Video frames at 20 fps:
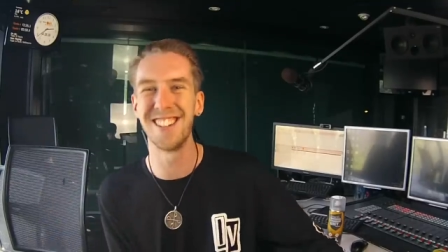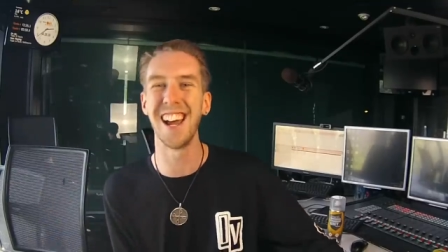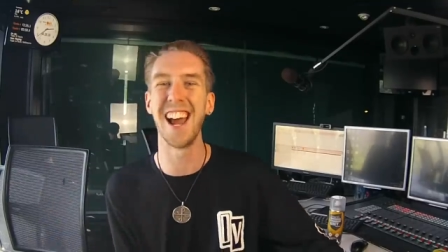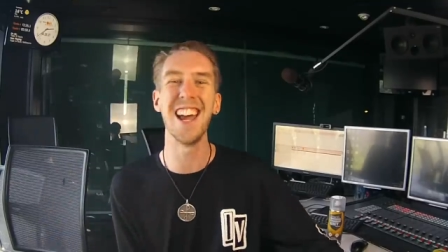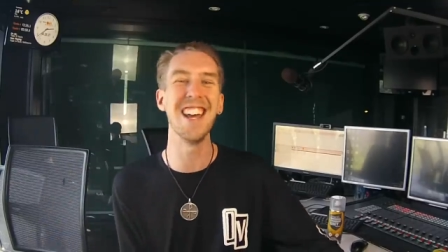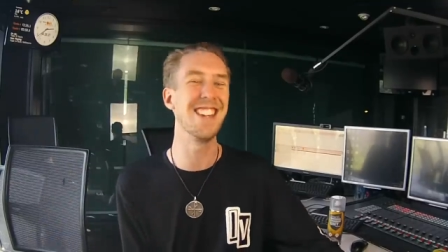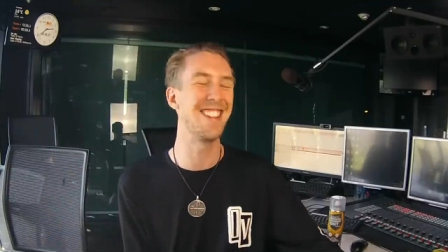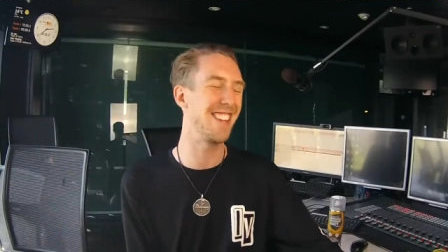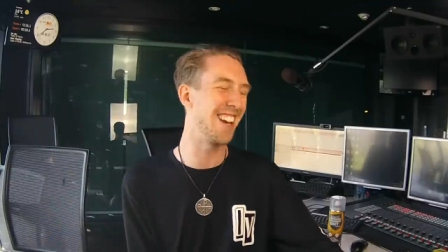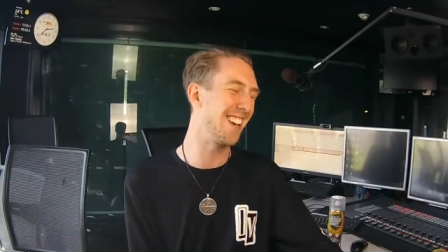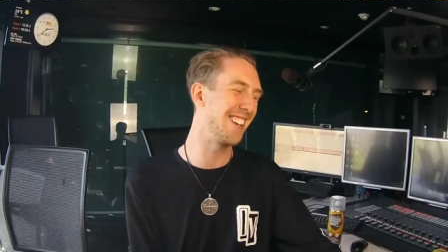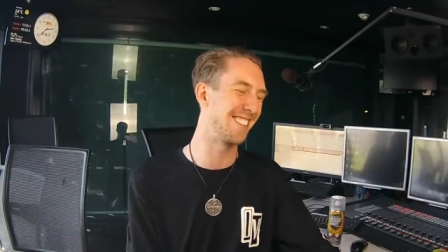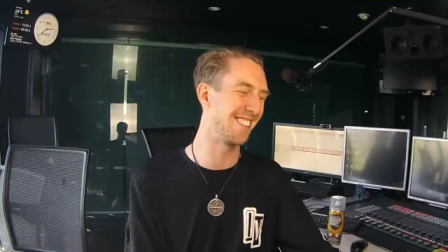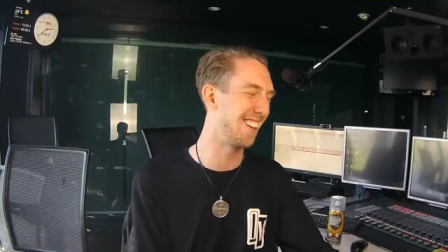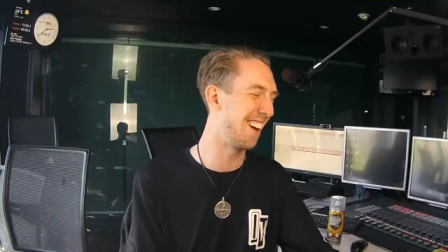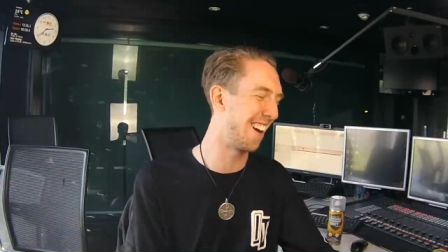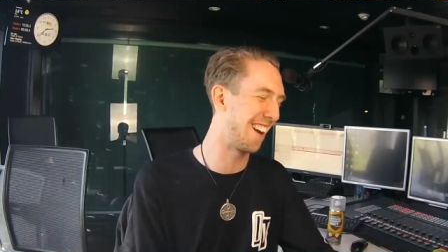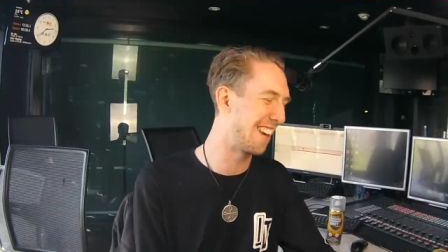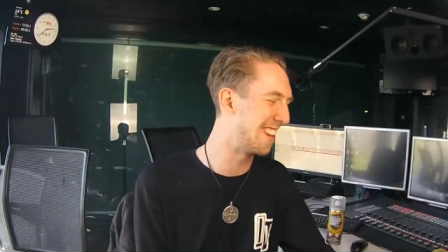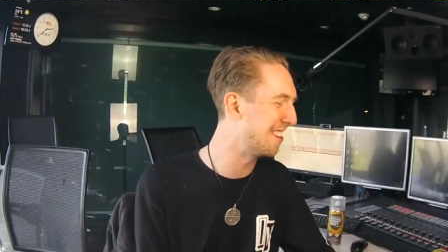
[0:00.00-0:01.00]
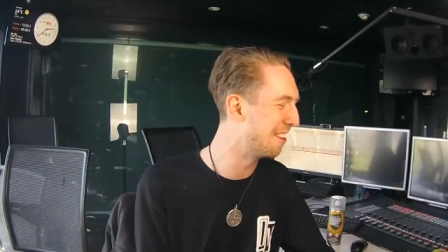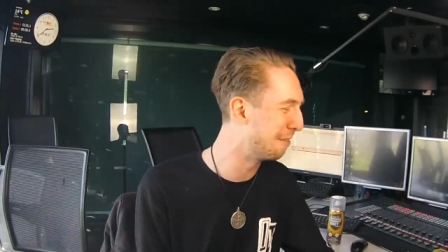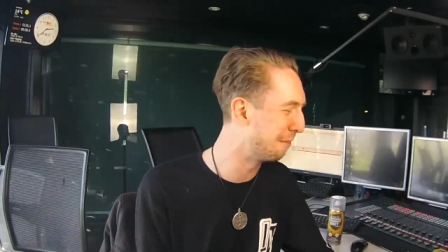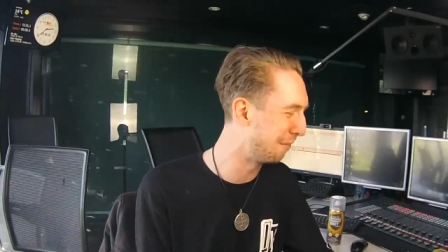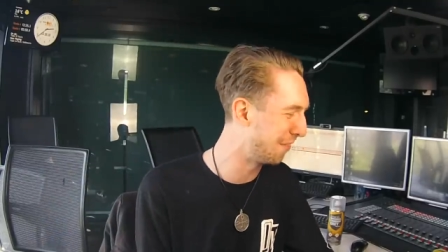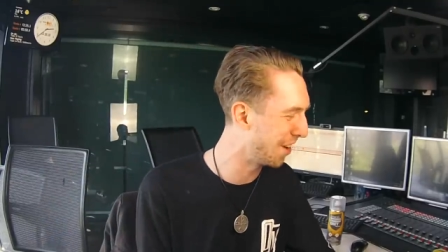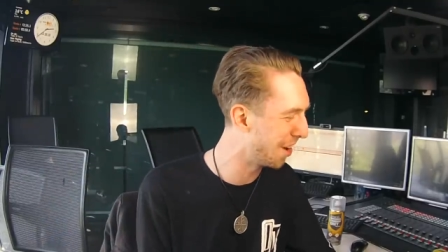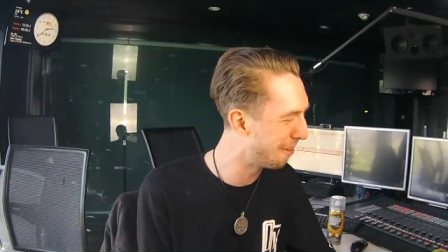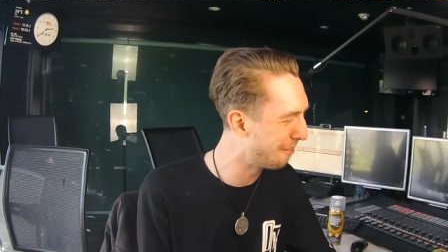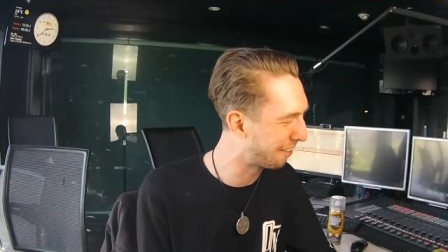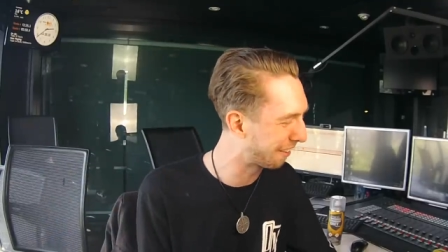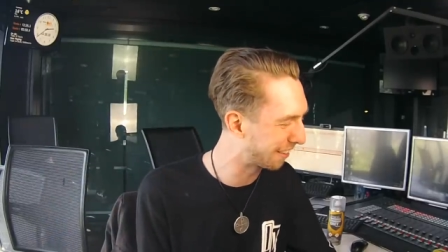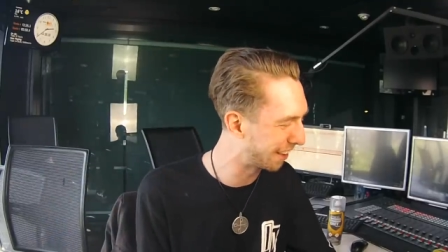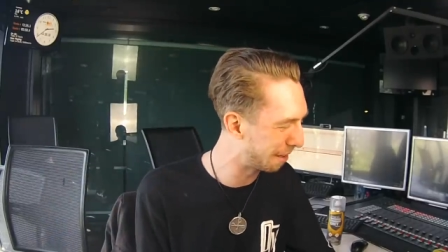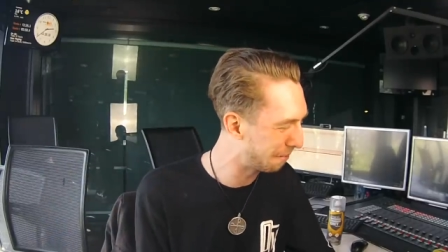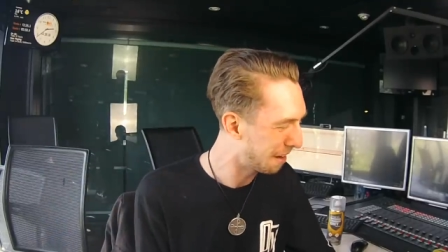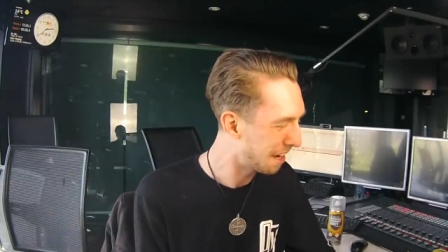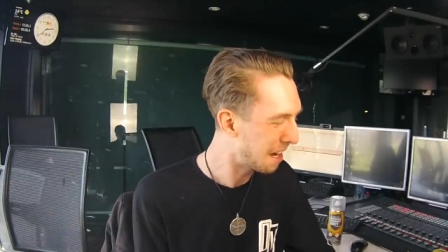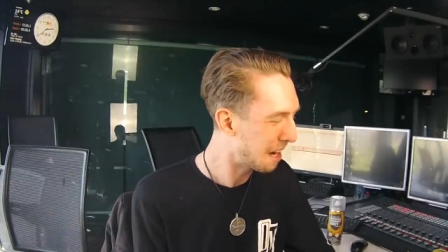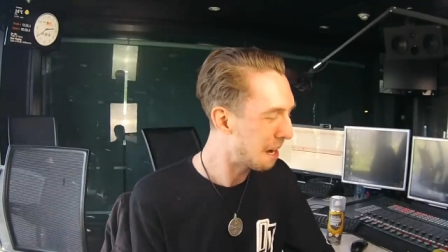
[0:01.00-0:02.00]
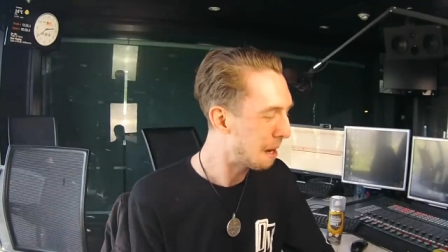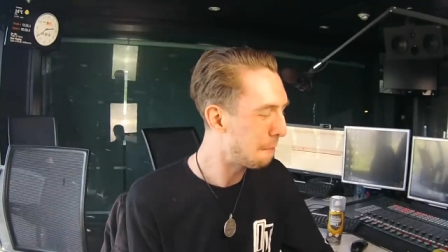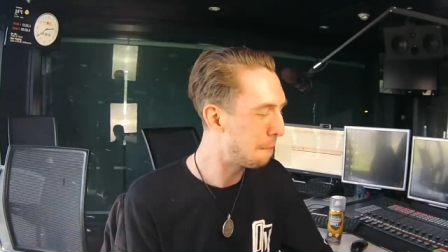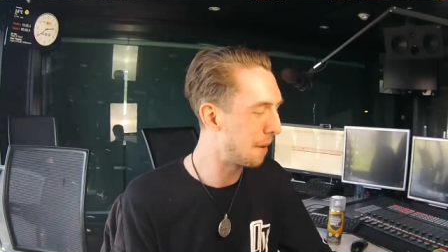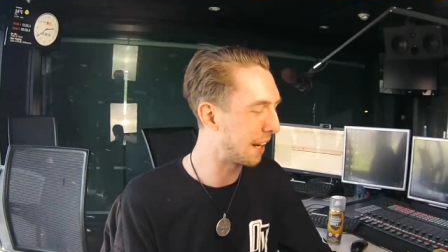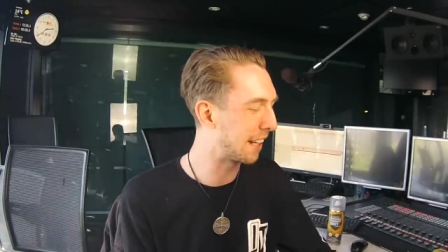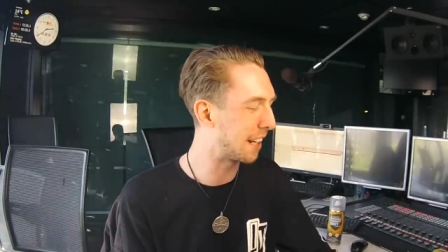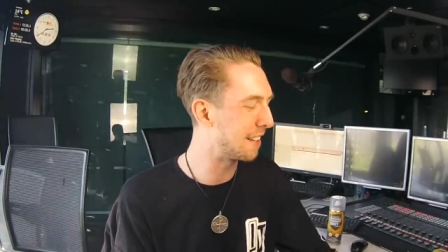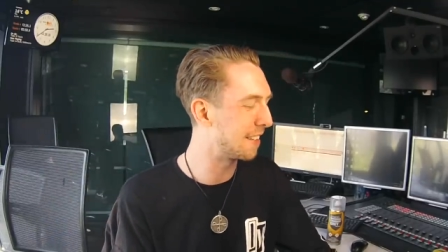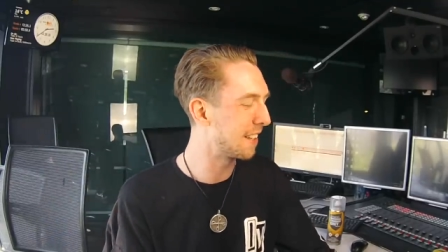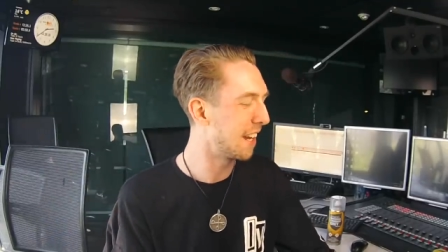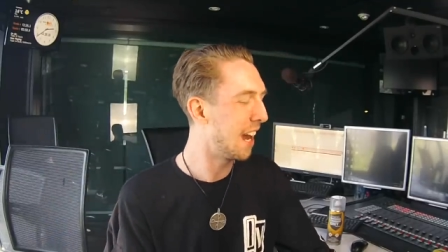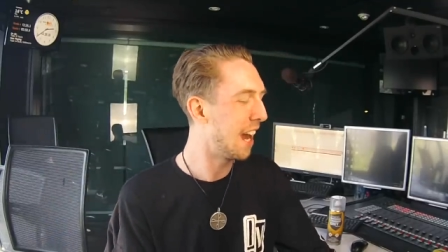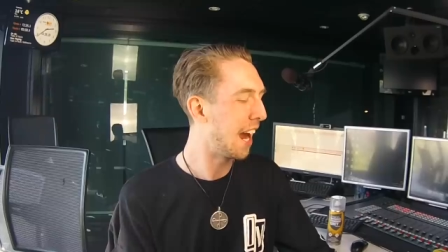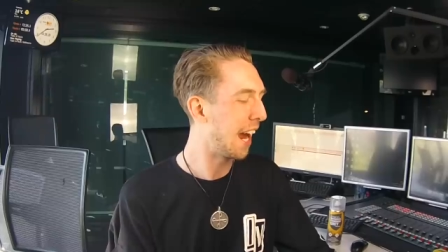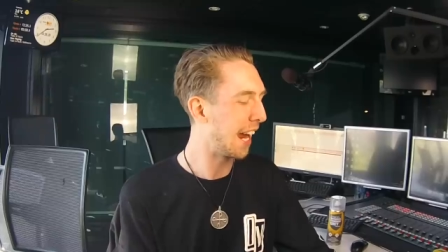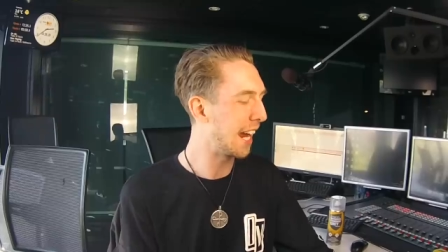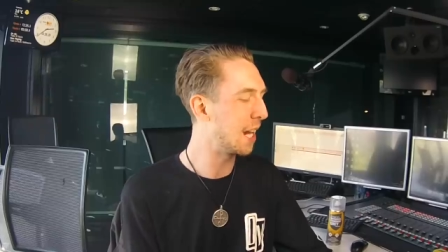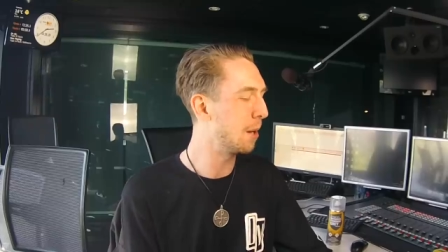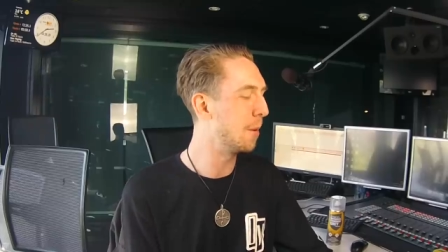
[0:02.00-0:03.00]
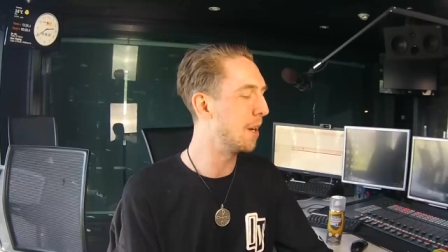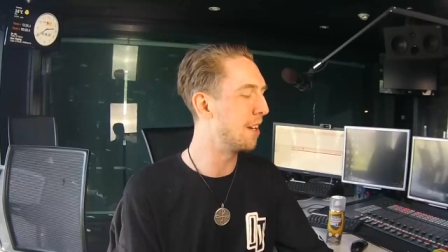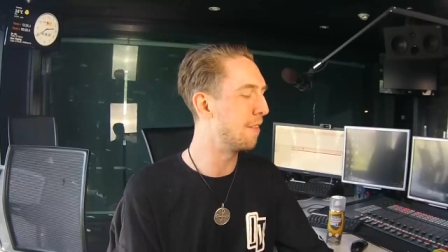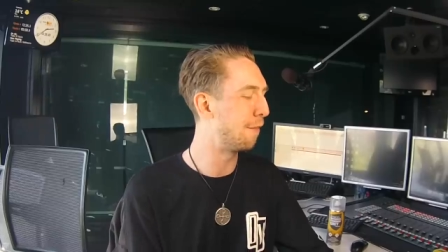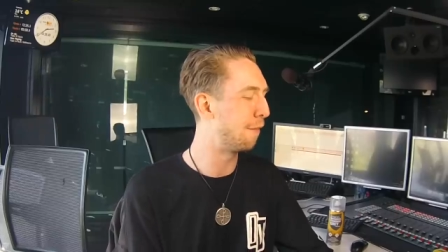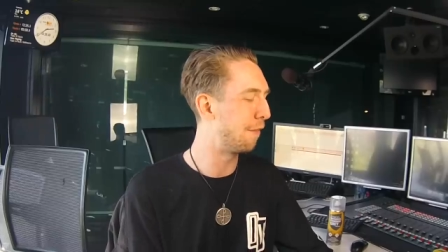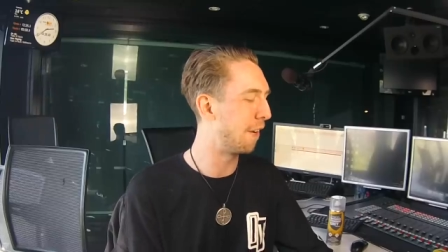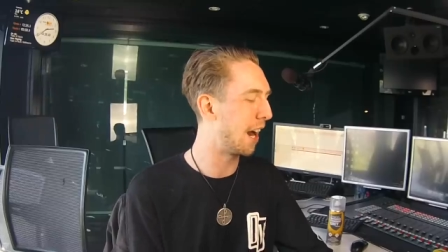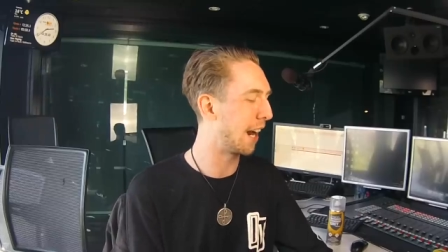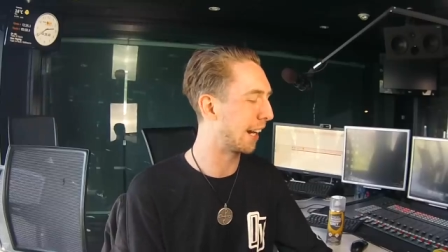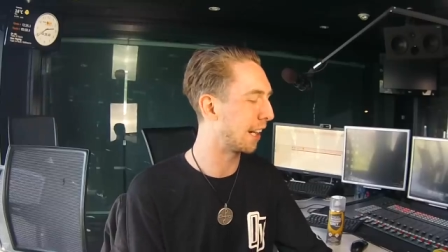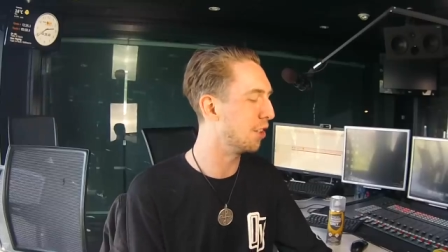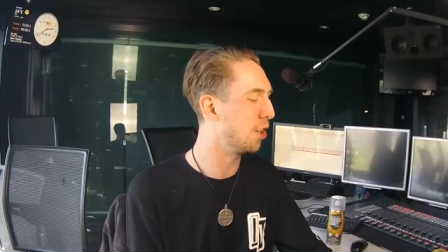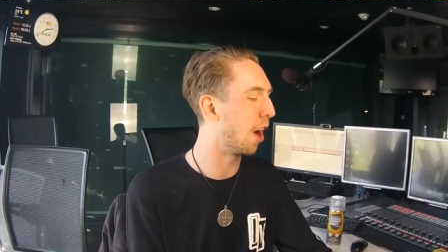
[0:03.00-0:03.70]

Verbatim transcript: Jay Z's not in the film clip because he would fuck.